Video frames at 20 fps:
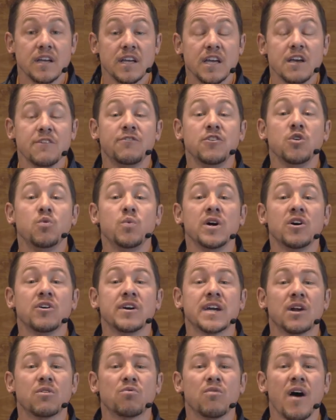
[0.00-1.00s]
if you will,
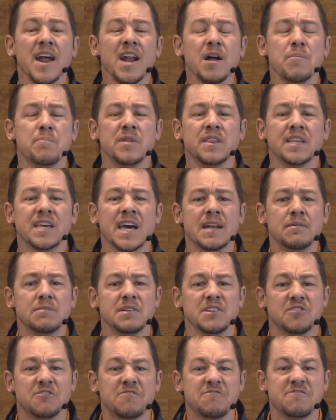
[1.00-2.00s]
get right up in the
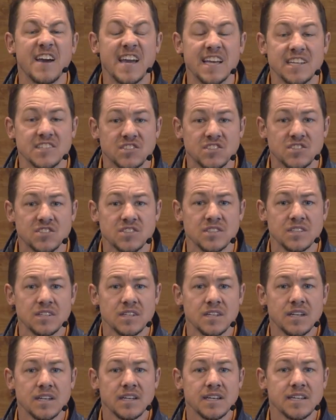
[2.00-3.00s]
enemy's face
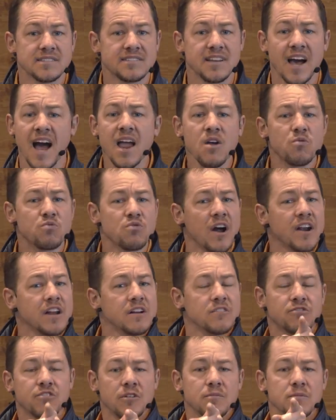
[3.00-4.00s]
and say, I ain't
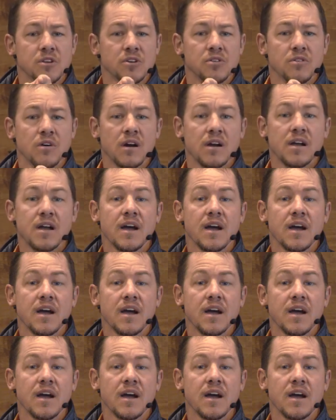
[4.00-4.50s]
running from you.